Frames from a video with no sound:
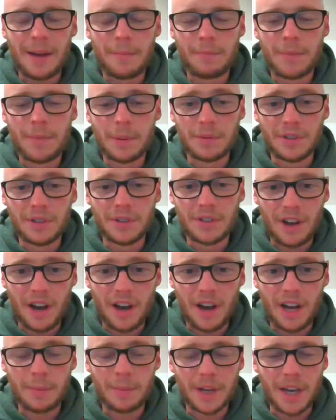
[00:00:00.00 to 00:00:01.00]
people to
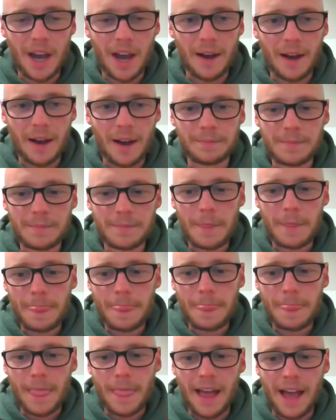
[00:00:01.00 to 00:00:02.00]
sign up and come,
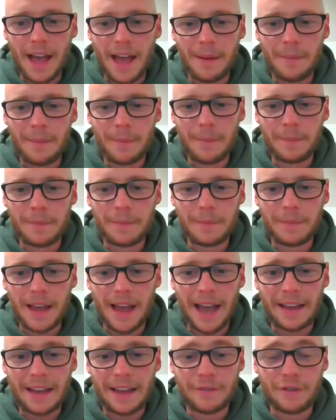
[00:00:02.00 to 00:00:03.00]
and
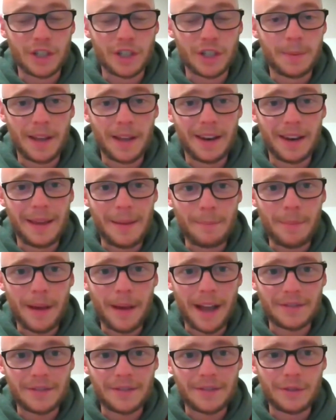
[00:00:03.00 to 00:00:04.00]
for it to be an
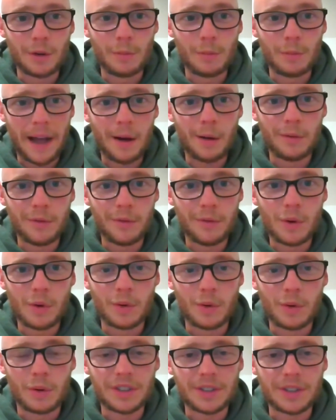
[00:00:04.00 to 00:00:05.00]
impactful, powerful
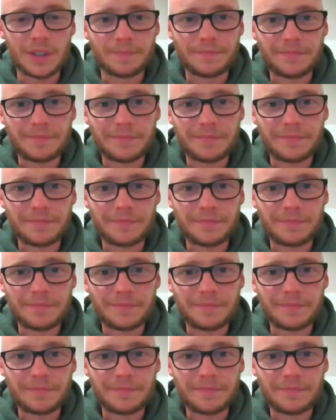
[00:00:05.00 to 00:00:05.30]
course.